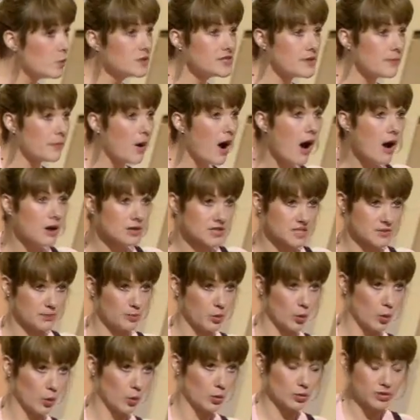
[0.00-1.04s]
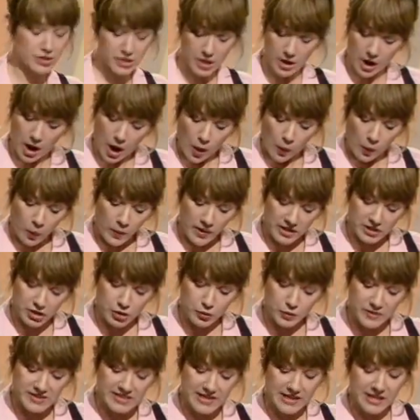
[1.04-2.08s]
Was a passport
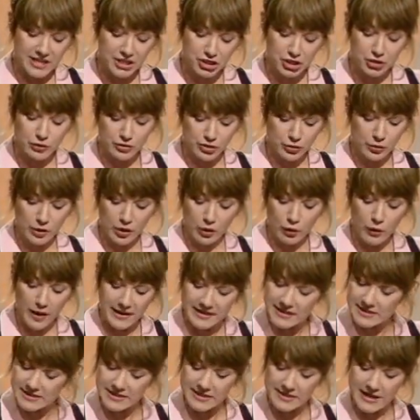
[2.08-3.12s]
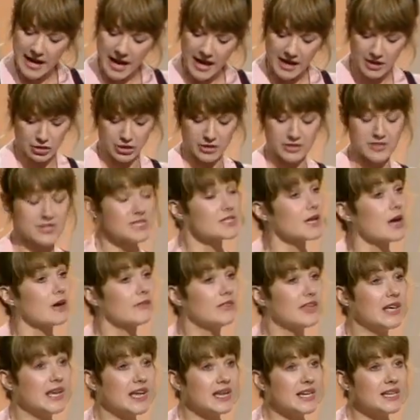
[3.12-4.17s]
which was issued to accredited agents
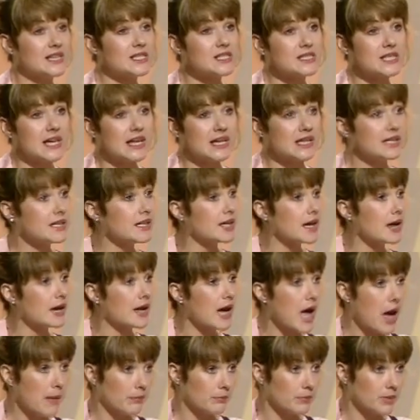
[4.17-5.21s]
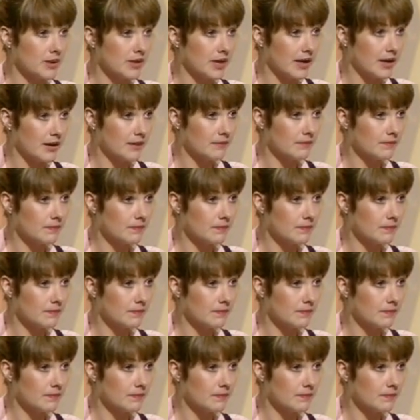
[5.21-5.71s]
of the East India Company.